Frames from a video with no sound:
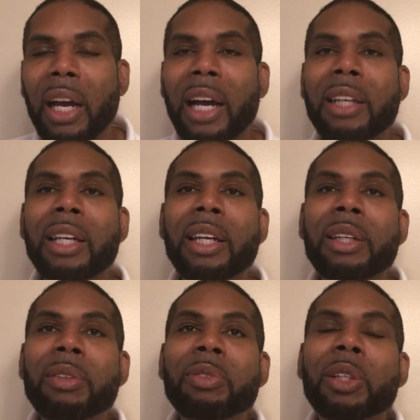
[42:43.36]
I
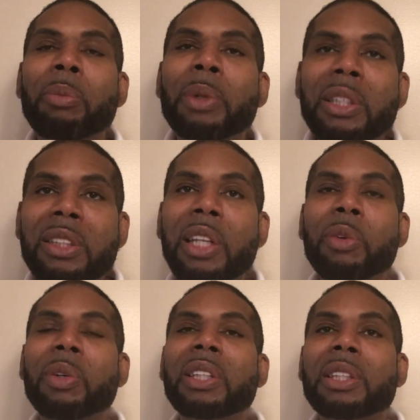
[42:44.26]
gave some of the
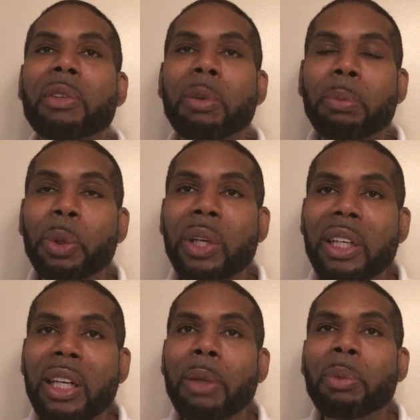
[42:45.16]
secrets to
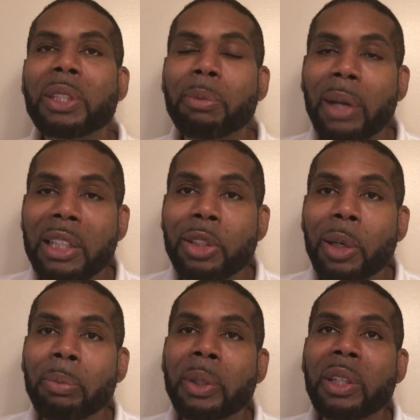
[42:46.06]
rebuking demons in my
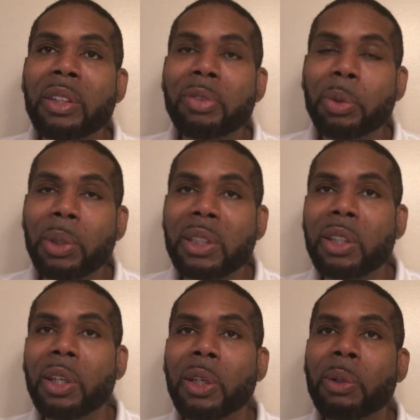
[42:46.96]
sermon a few weeks
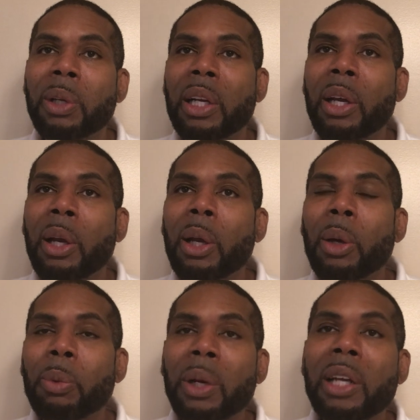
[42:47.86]
ago
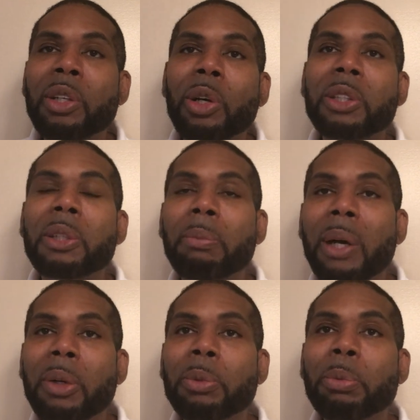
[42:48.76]
when I talked
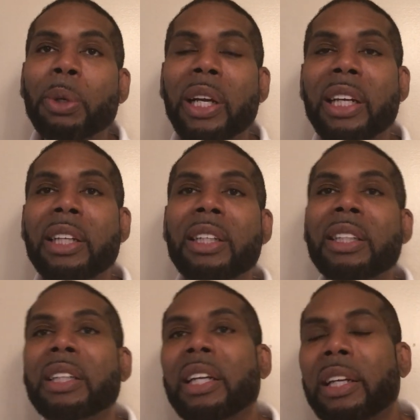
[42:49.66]
about praying
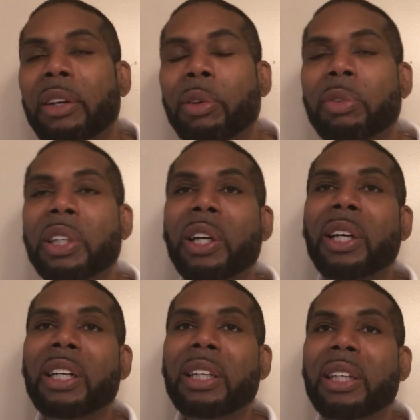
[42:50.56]
over an
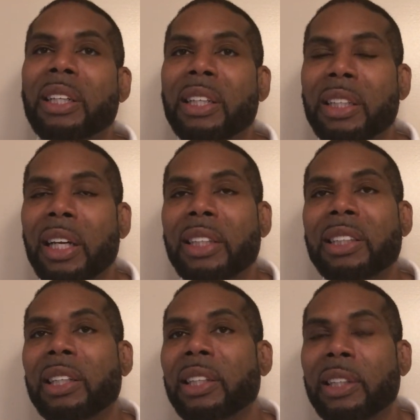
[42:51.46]
area and
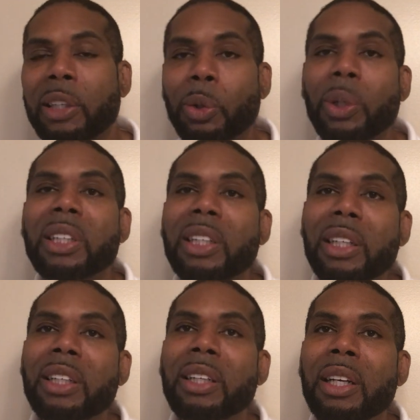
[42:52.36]
touching it and anointing it.